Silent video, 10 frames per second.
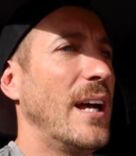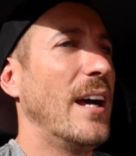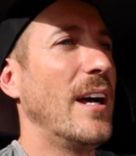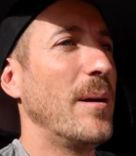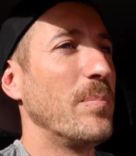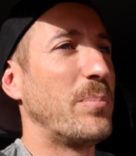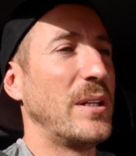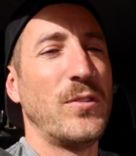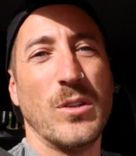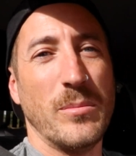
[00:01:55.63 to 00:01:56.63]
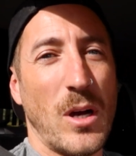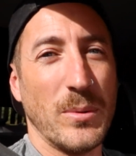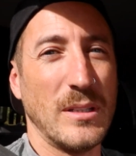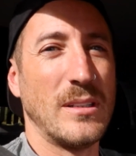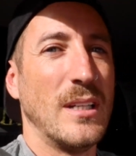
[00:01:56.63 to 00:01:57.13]
um, but if you're in
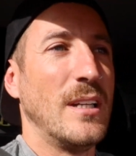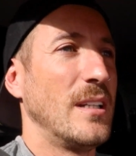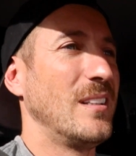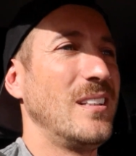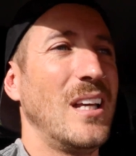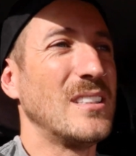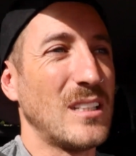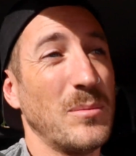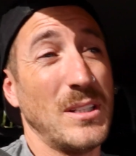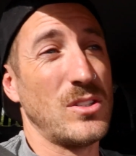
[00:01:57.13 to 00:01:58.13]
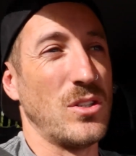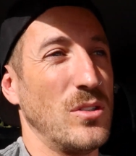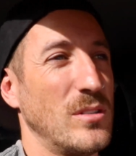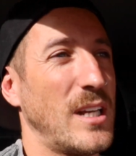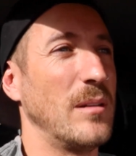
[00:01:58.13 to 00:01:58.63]
Melbourne it's going to be in
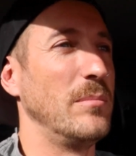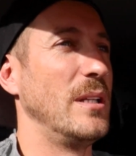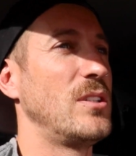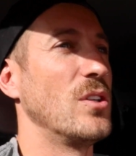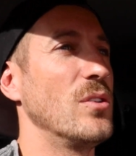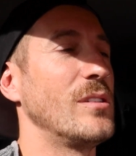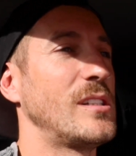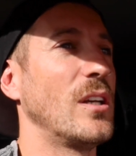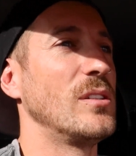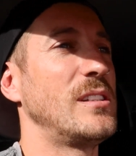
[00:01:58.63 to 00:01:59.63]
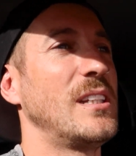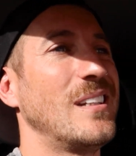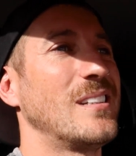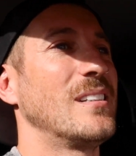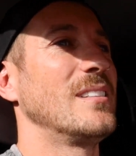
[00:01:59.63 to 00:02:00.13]
June, kind of mid-June. So
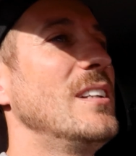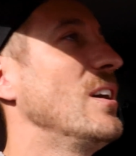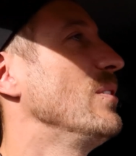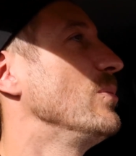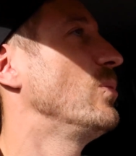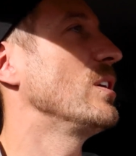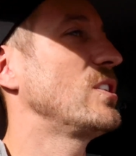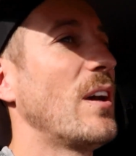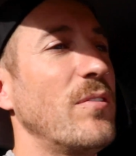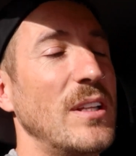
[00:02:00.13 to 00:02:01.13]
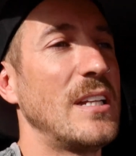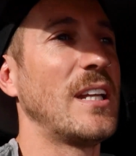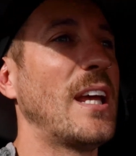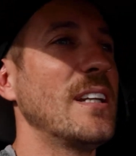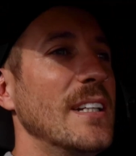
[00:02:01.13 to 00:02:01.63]
sit, you know, watch out for that
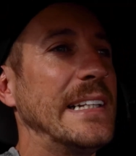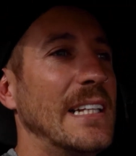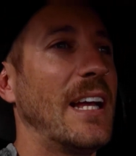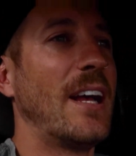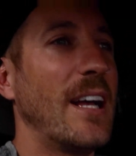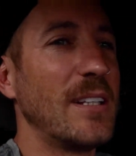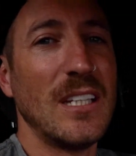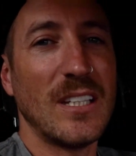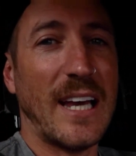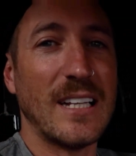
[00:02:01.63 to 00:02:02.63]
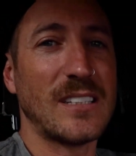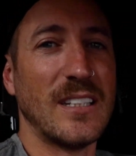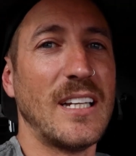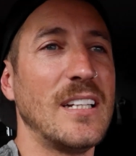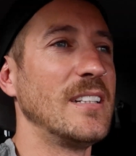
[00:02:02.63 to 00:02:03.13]
date. Uh, get your cars
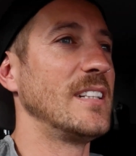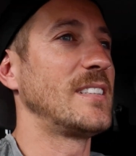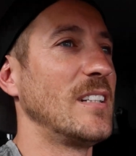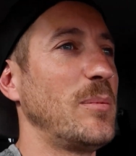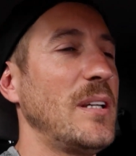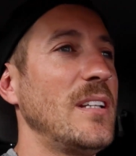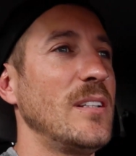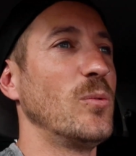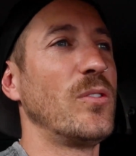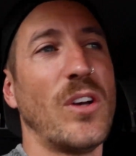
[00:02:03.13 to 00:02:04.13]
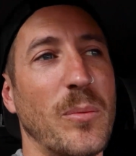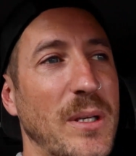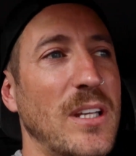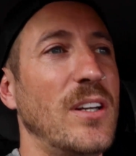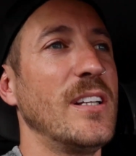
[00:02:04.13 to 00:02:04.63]
clean. It's going to be, we've got a
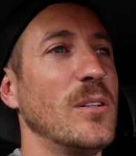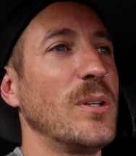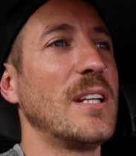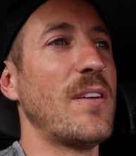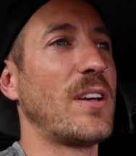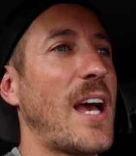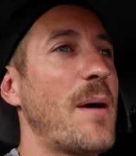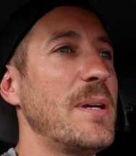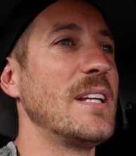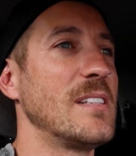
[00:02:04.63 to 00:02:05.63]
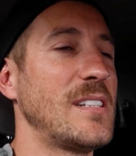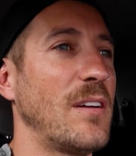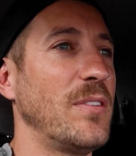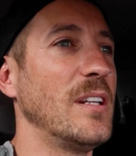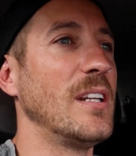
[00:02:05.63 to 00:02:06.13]
big area that we can have a car meet and
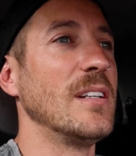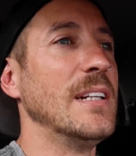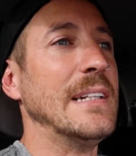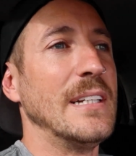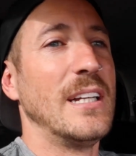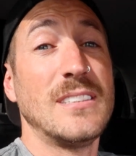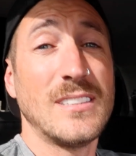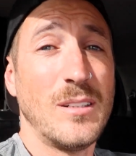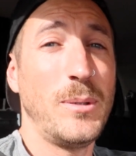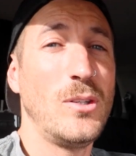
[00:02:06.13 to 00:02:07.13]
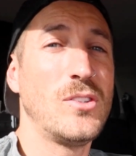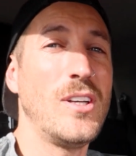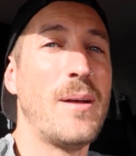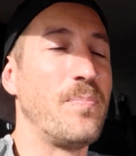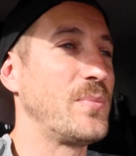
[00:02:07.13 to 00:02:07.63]
stuff in, and it's just going to be a good
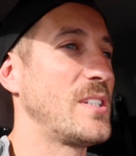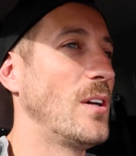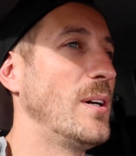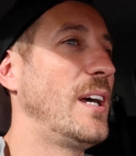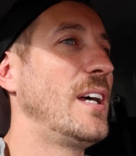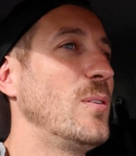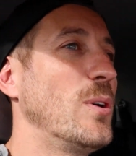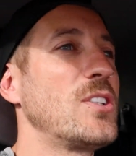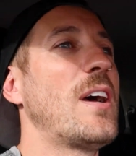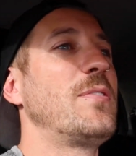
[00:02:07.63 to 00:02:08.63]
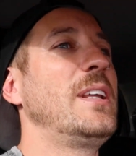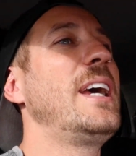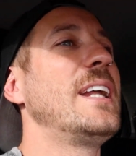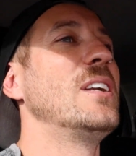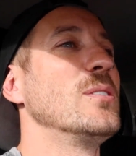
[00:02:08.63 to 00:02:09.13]
time. So uh, watch out for
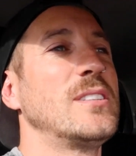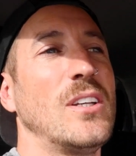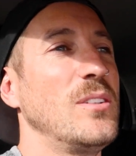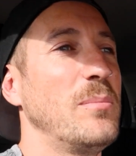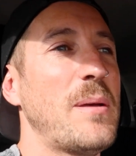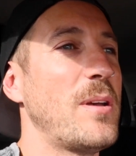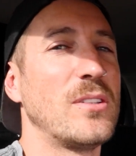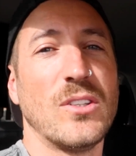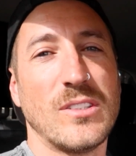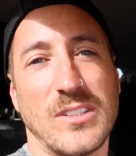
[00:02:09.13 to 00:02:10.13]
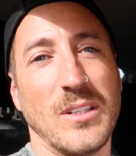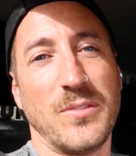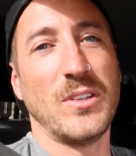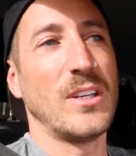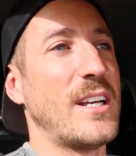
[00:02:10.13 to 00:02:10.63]
that. And also, maybe I'll do a skid
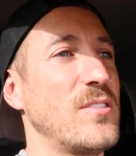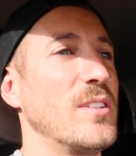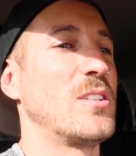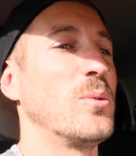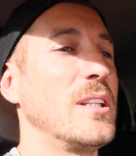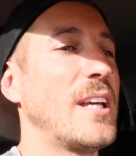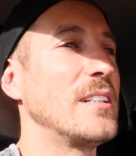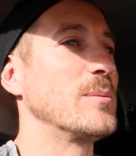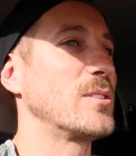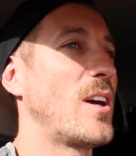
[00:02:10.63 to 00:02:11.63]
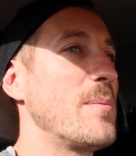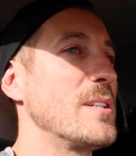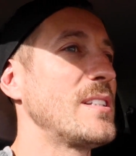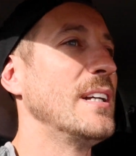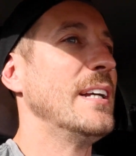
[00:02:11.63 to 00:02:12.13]
for you guys for the 20k
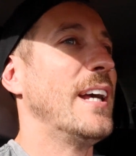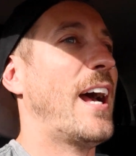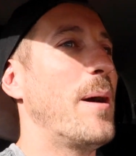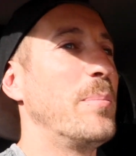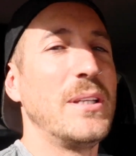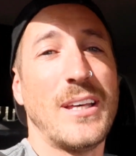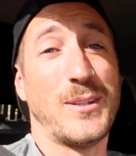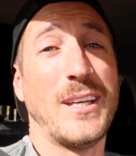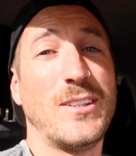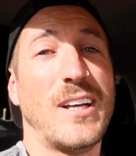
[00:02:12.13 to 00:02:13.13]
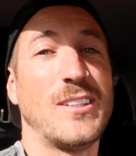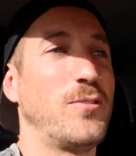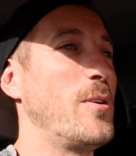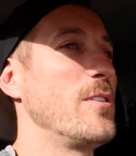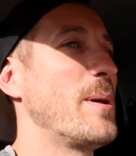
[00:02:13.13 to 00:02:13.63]
subscribers. Um, but yeah, thank you guys
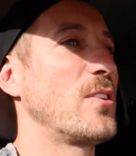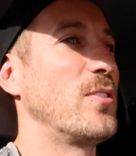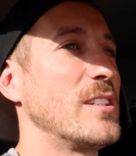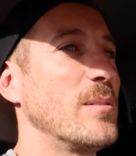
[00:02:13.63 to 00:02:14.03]
very much for the